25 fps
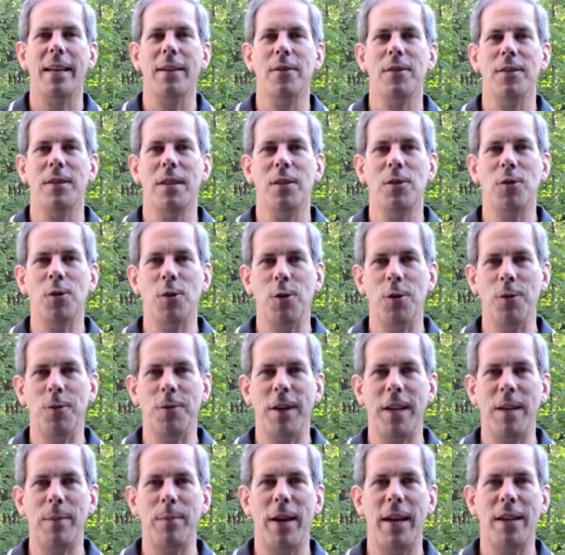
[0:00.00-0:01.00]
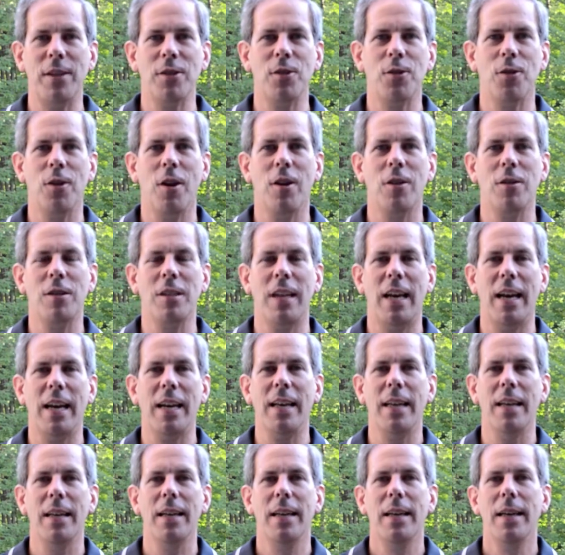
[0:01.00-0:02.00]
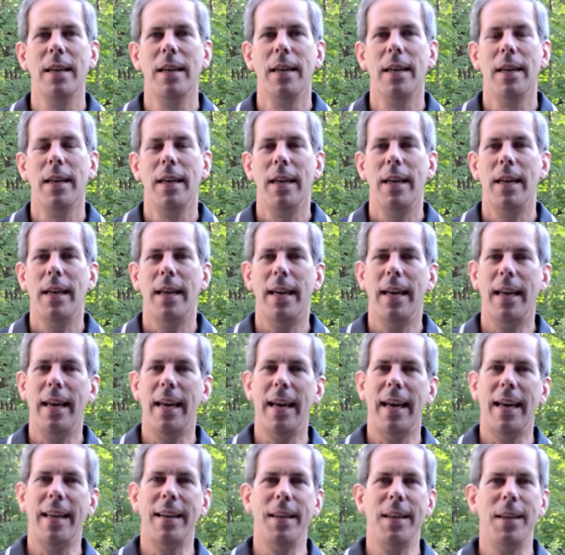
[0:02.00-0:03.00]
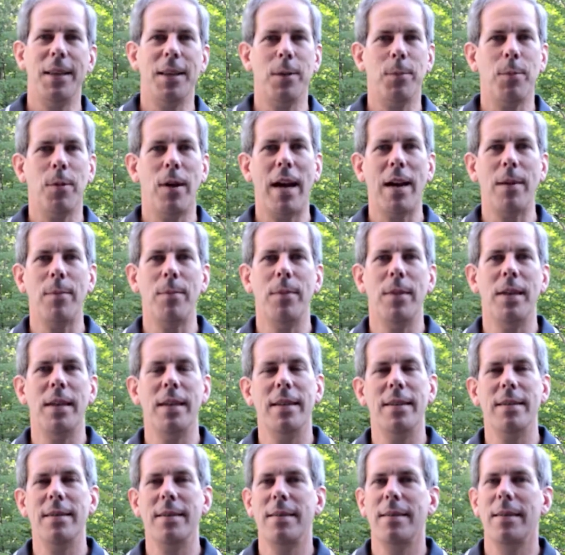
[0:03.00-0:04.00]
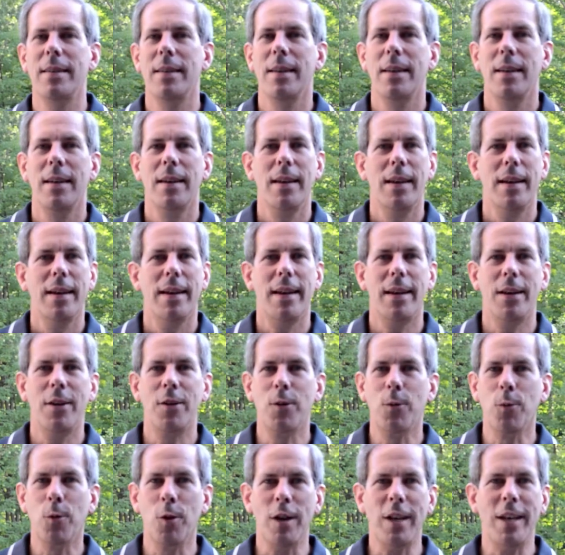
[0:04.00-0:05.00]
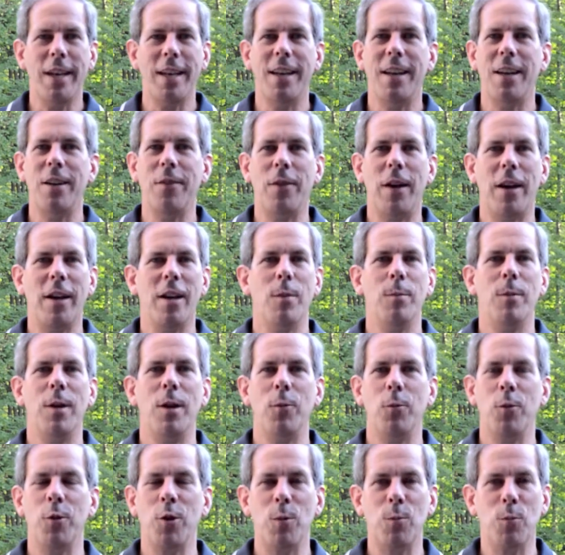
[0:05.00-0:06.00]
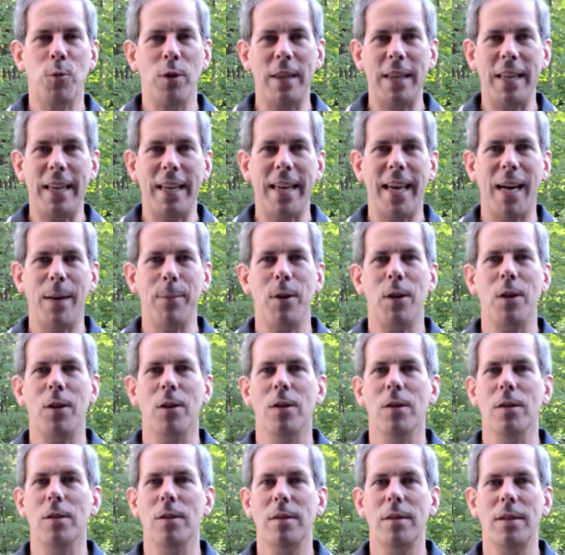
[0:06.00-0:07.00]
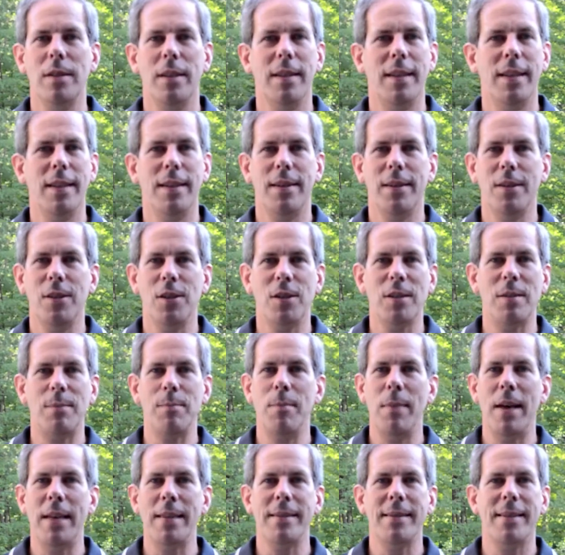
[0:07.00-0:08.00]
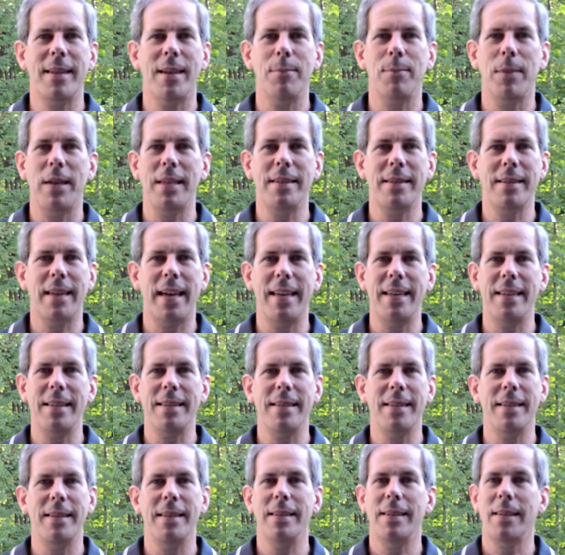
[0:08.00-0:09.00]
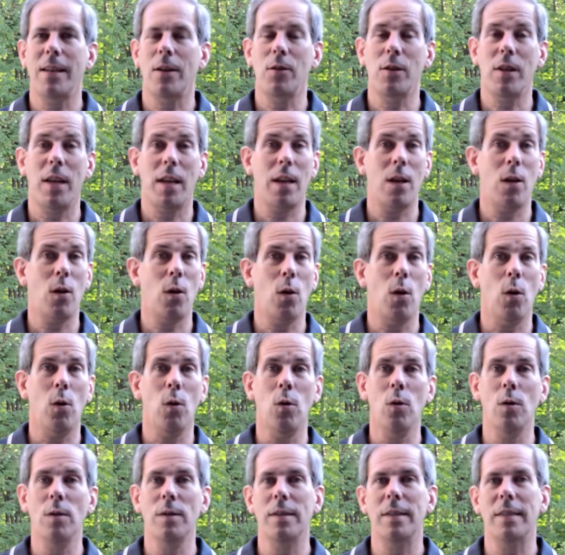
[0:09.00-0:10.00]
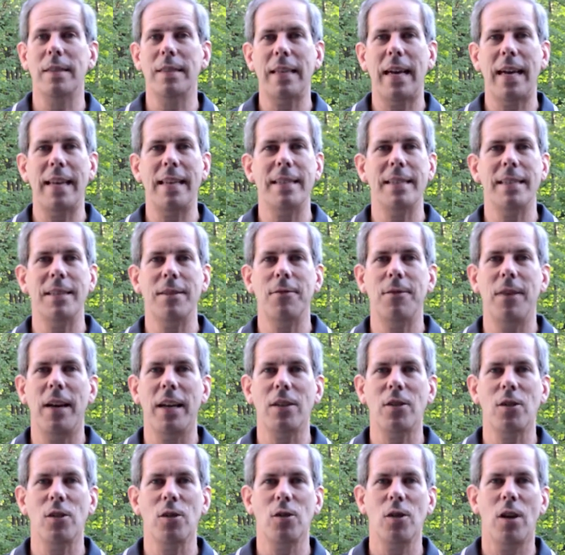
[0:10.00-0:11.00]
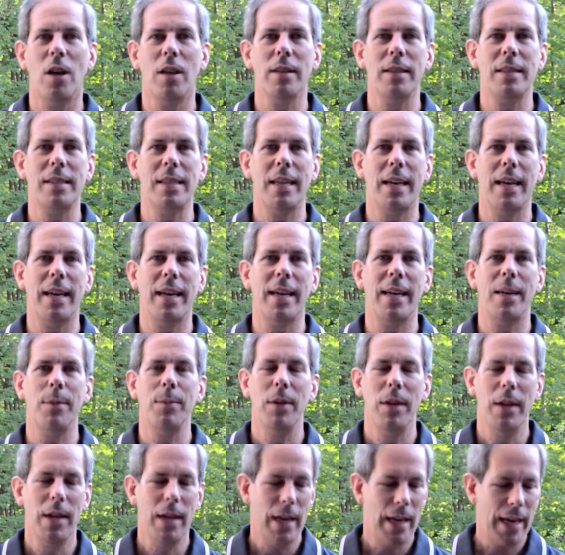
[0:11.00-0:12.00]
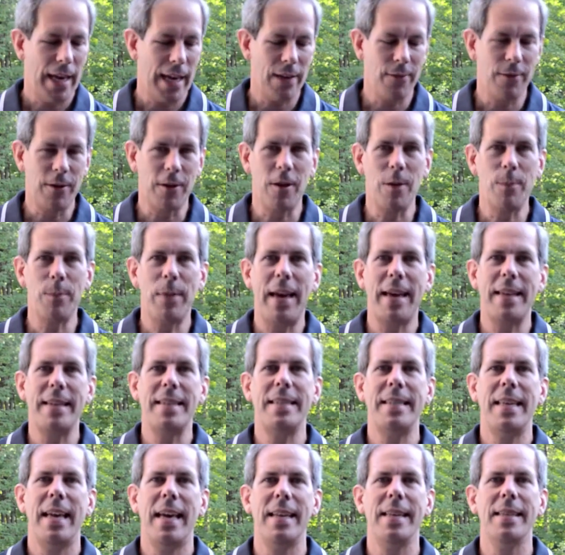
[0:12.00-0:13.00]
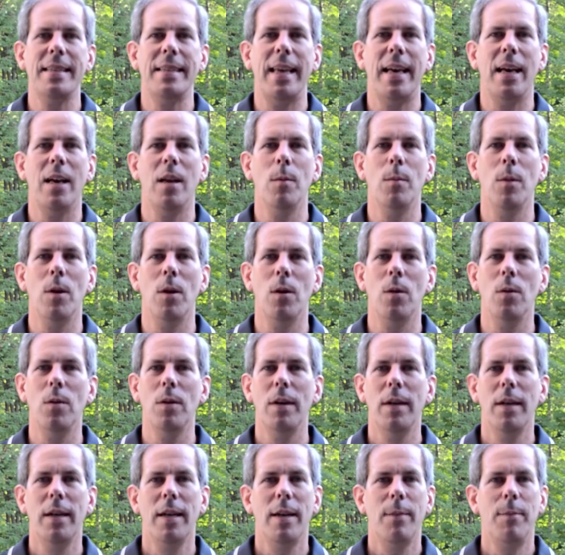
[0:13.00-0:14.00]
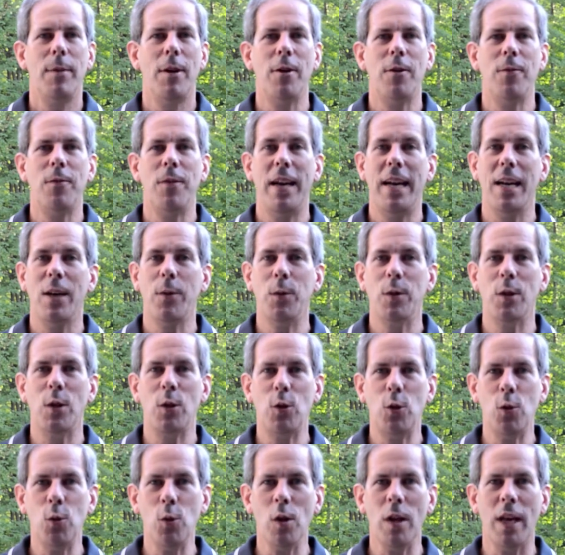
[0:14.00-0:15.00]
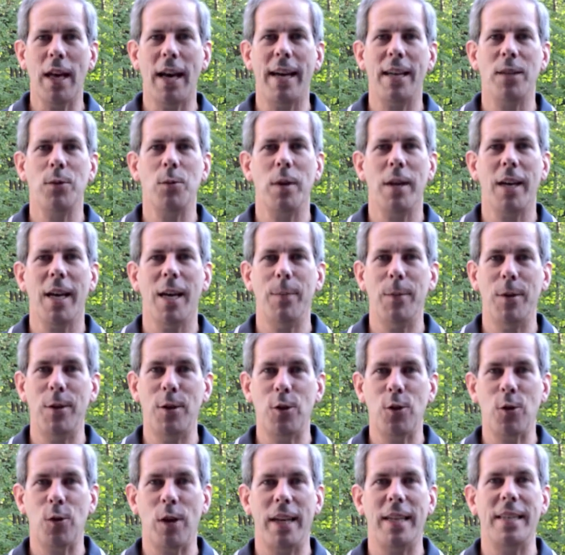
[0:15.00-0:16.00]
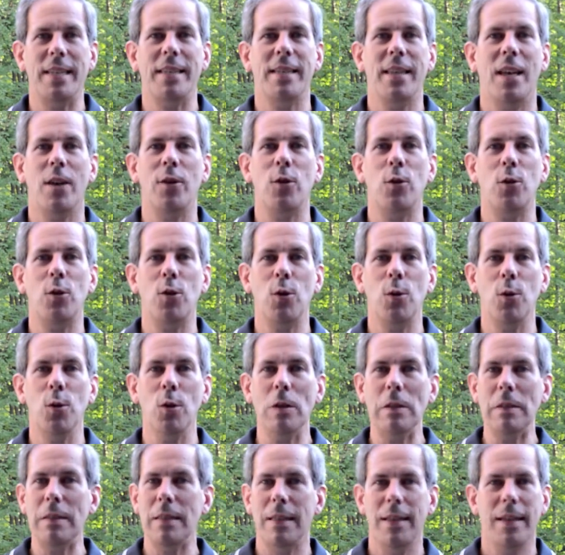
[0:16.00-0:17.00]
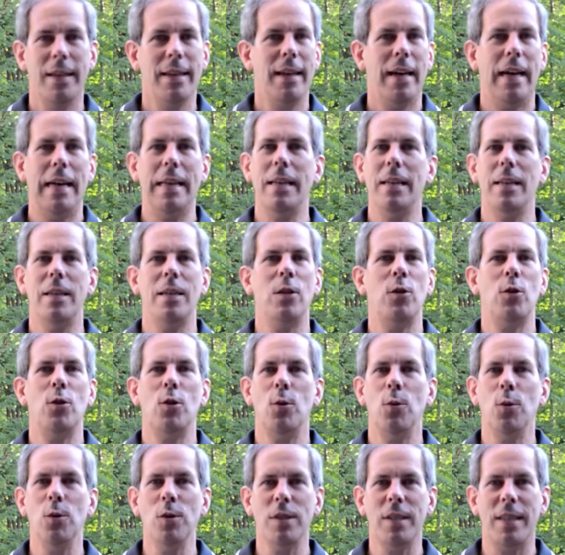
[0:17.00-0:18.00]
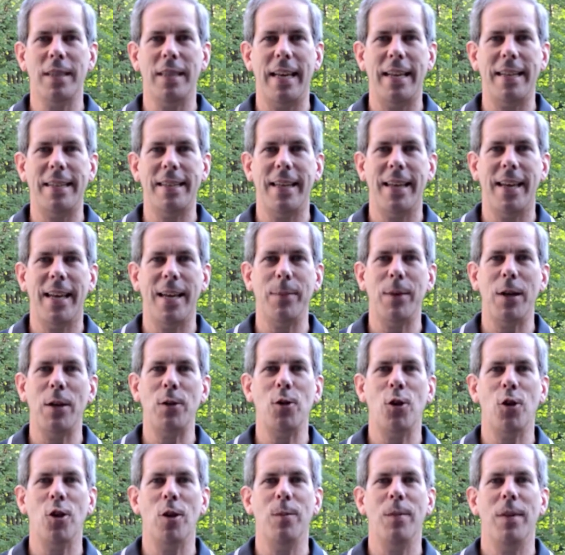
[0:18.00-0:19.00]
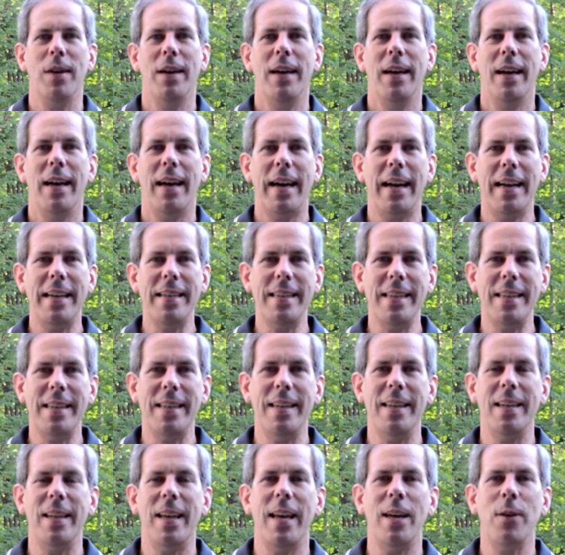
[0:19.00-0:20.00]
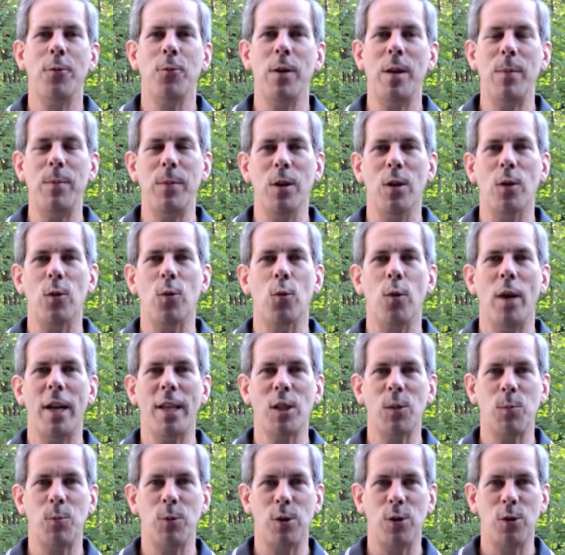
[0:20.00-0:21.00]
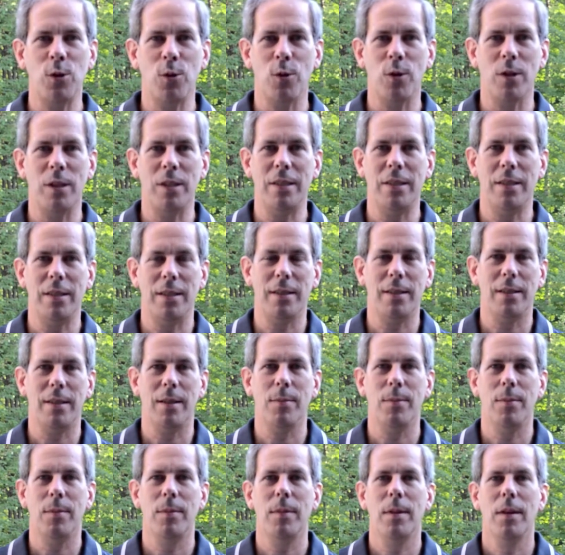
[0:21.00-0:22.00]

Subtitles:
I was a certified master auto tech. And the problem is, you're working in an environment where you're breathing chemicals, and it just messed up my sinuses. I was getting colds and sinus infections all the time. I had very bad tennis elbow. Matter of fact, when the tool guys would come in to try to sell you tools, I didn't need tools at that time. I told them I needed a rebuilt respiratory system.